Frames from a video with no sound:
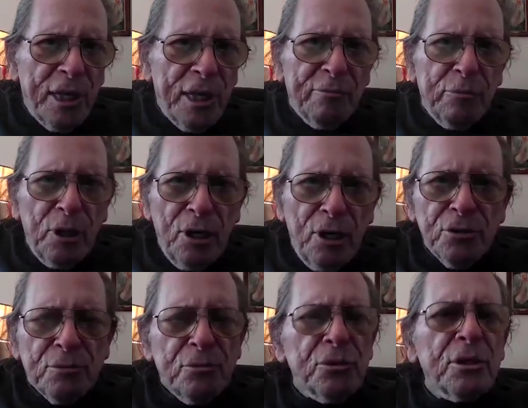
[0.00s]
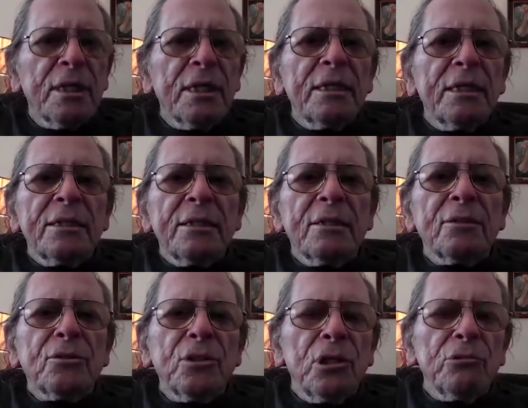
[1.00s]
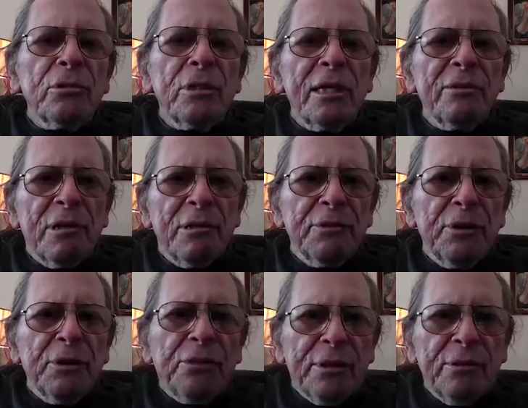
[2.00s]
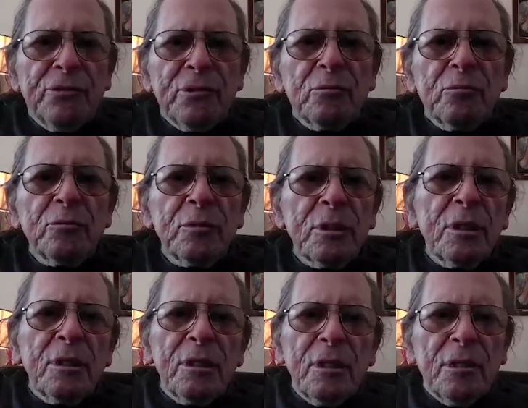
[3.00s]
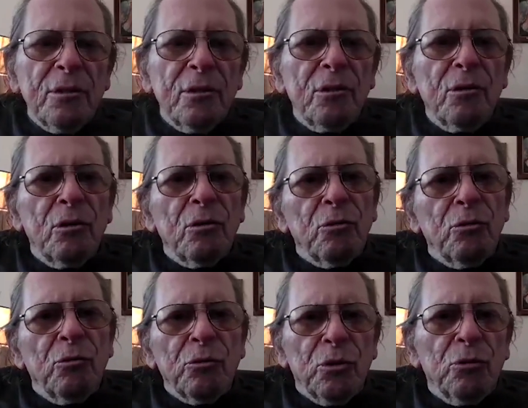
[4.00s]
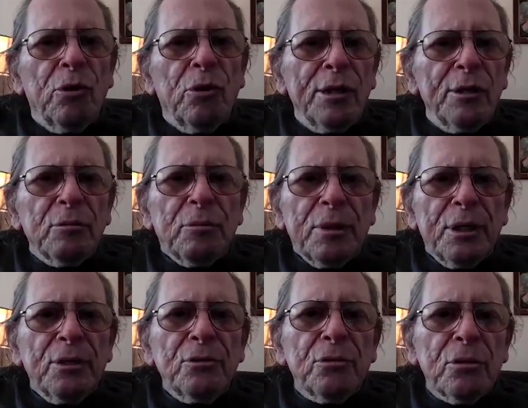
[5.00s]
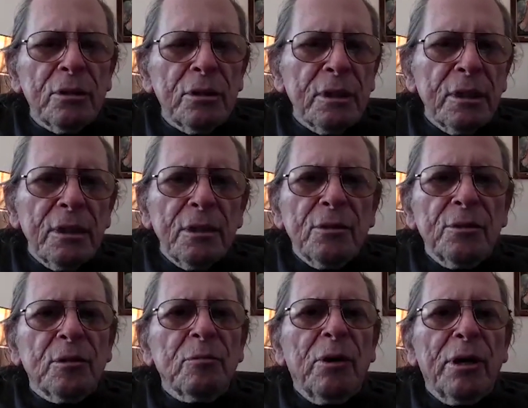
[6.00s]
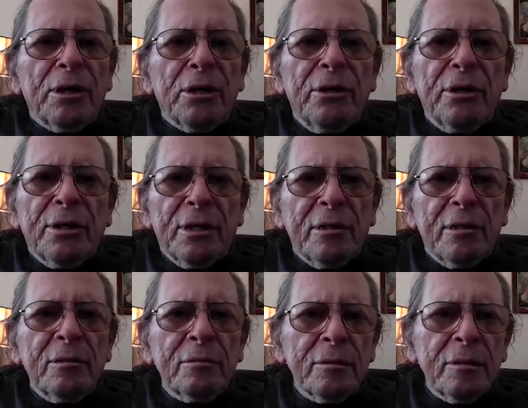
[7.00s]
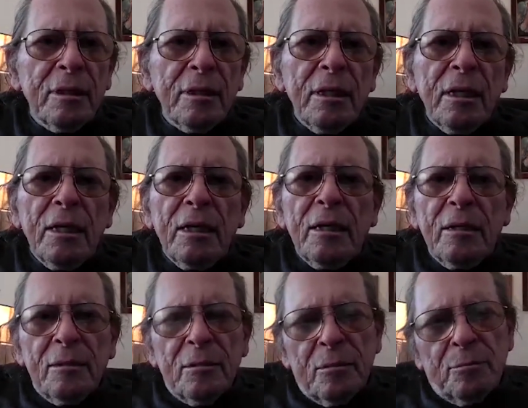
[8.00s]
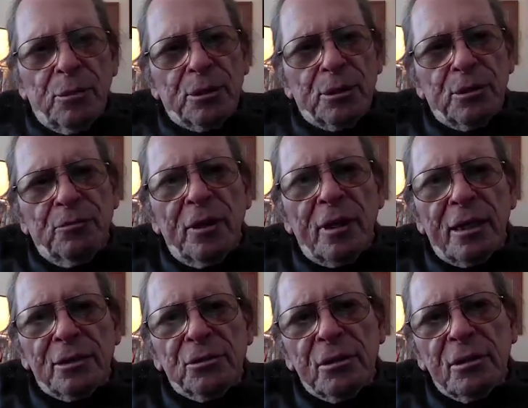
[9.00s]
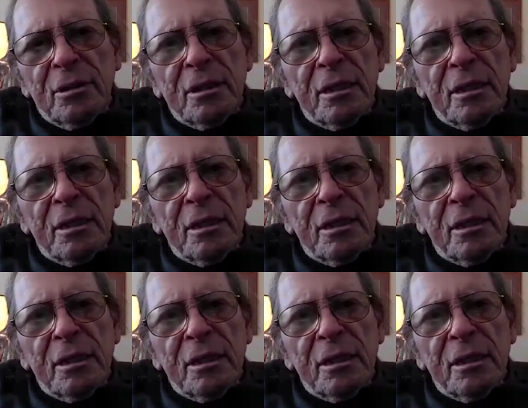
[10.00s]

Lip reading: have blossoms. And so we'll have everything from the wild bees to the migrating butterflies